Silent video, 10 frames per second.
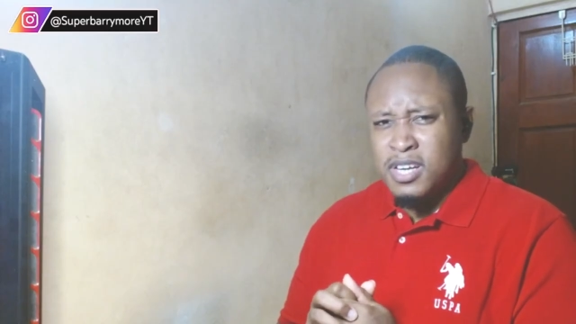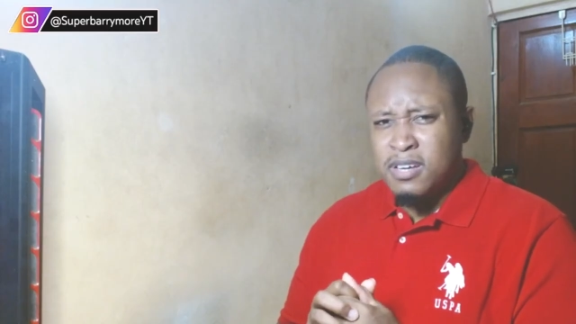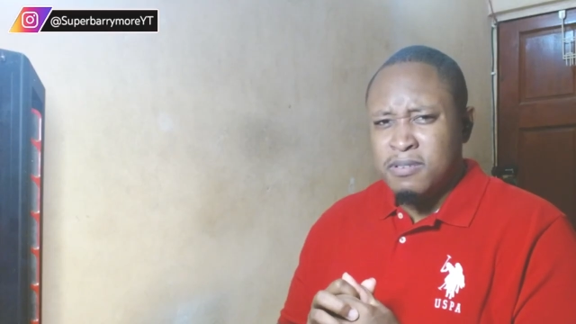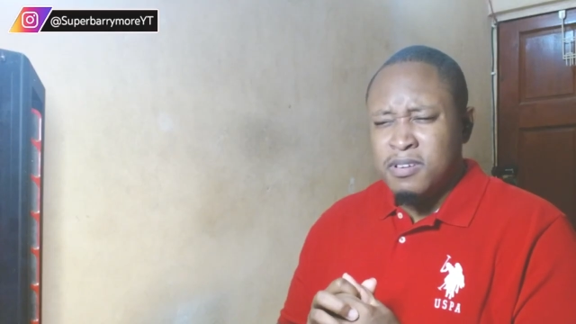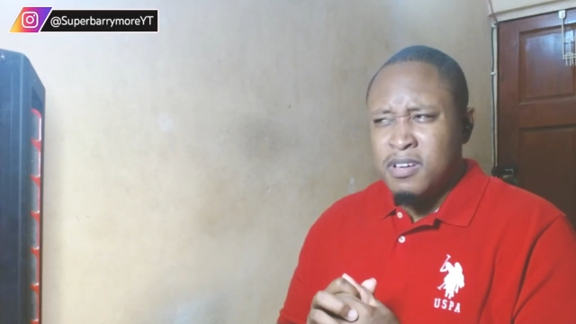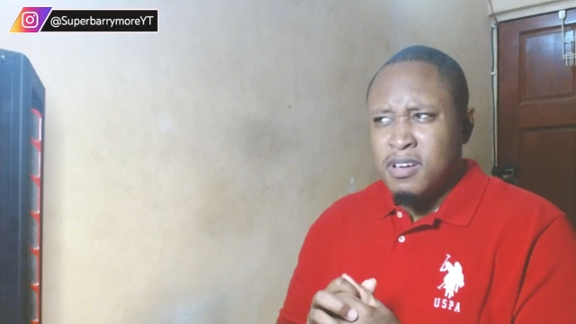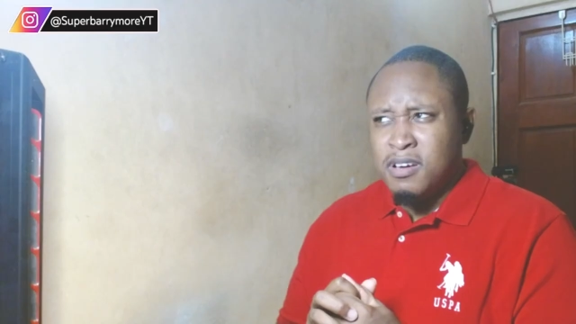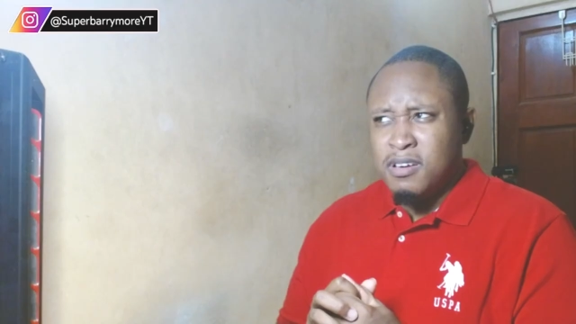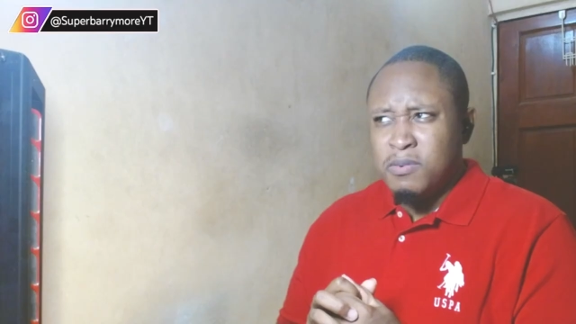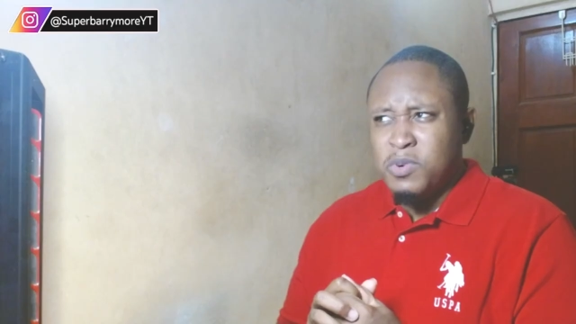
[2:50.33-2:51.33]

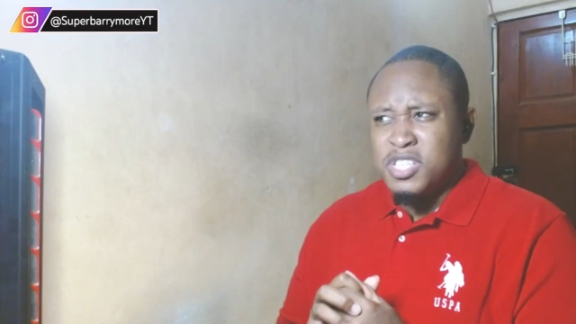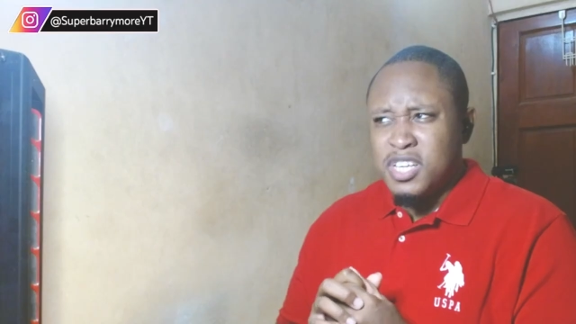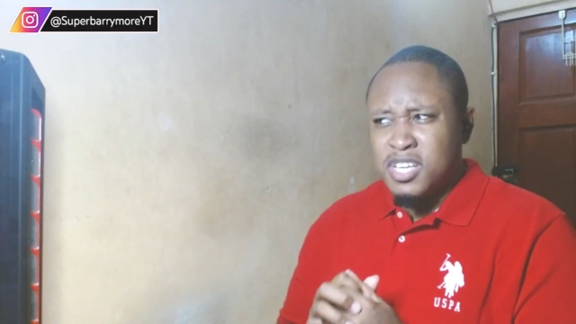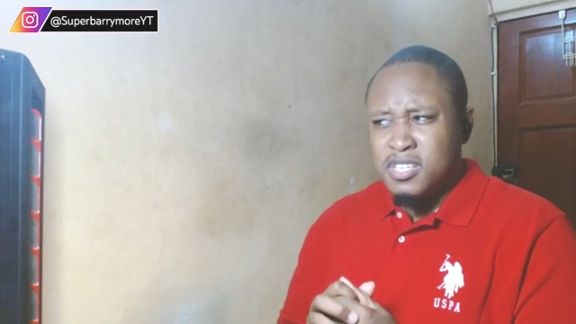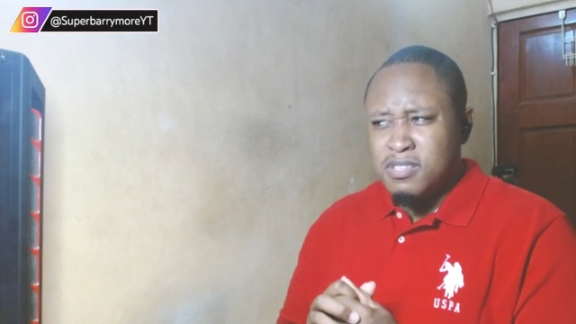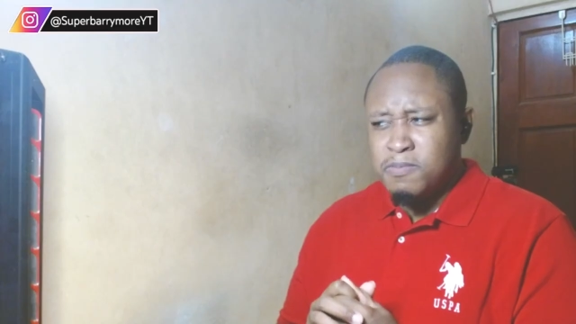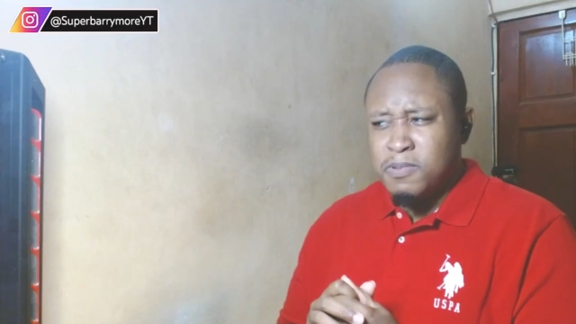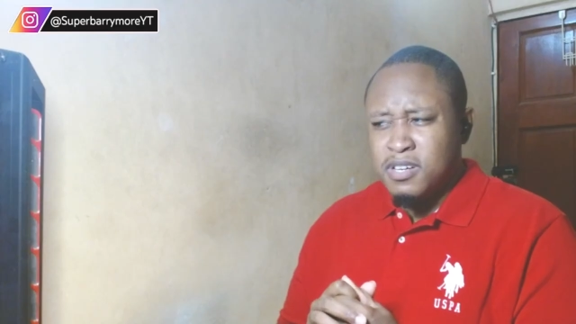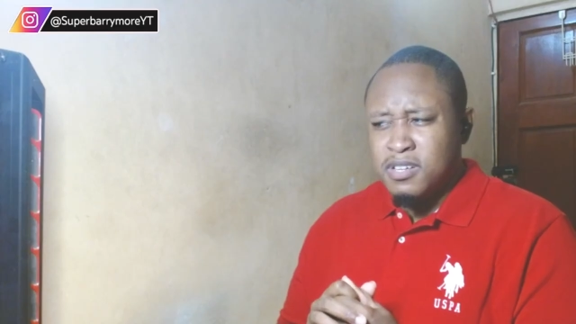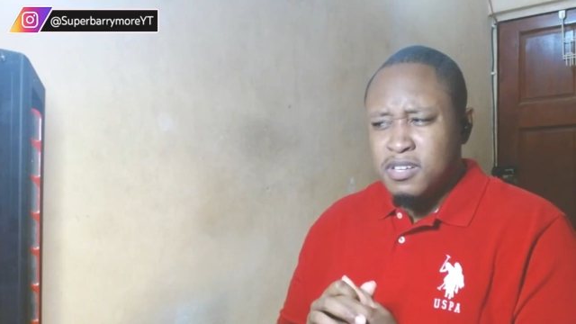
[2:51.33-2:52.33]
I, was it his
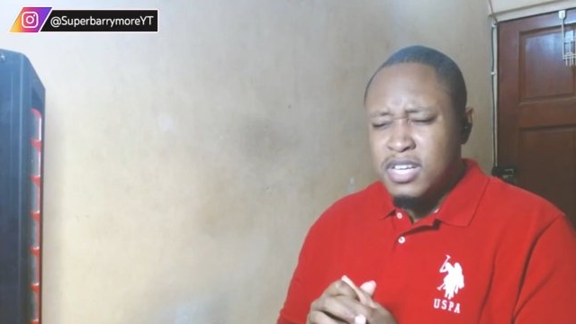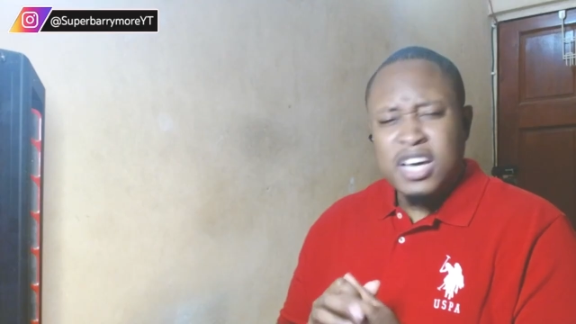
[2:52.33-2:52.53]
podcast?